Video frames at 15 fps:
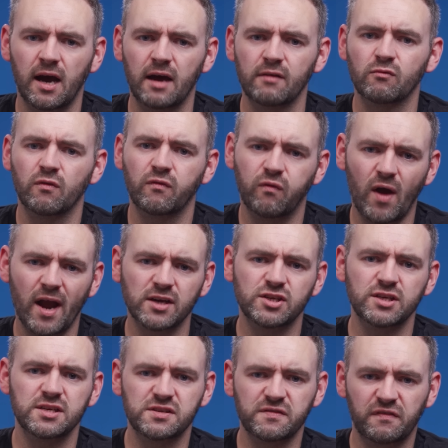And
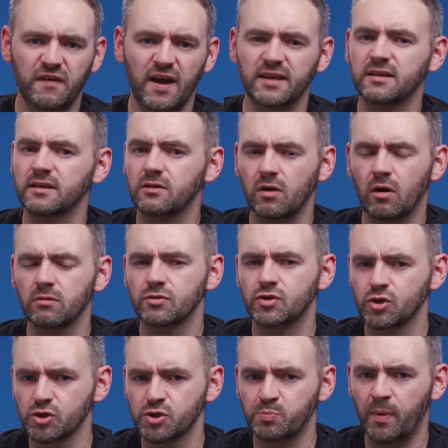refraction is affected not
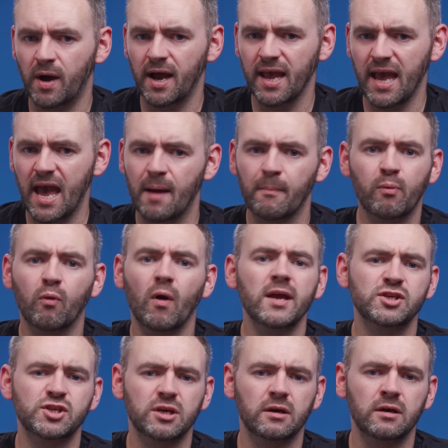just by air
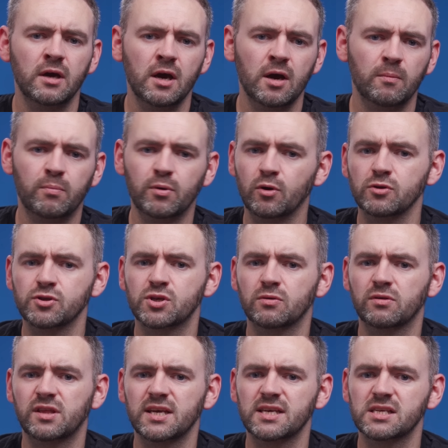pressure, but also
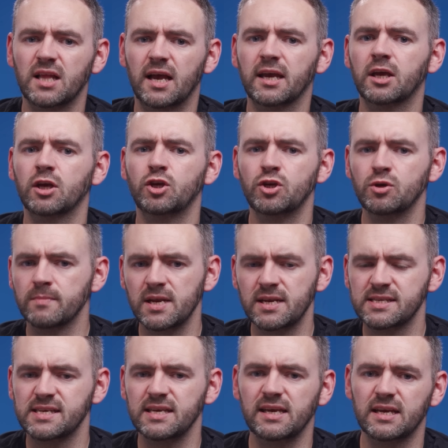things like
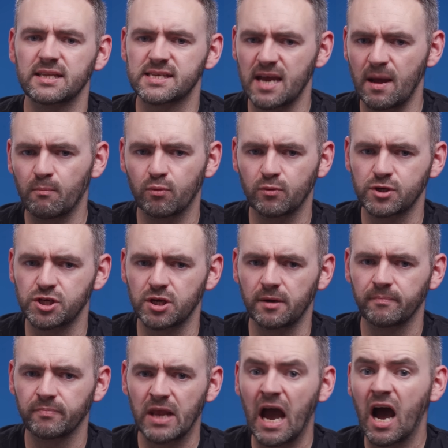humidity and temperature.
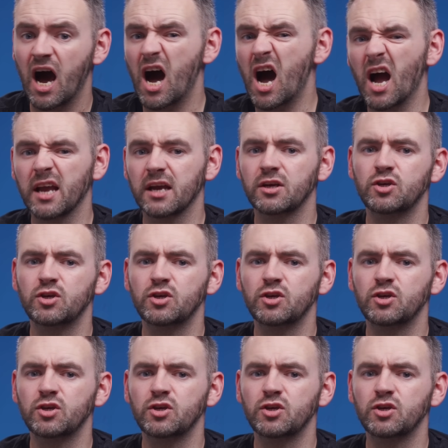Higher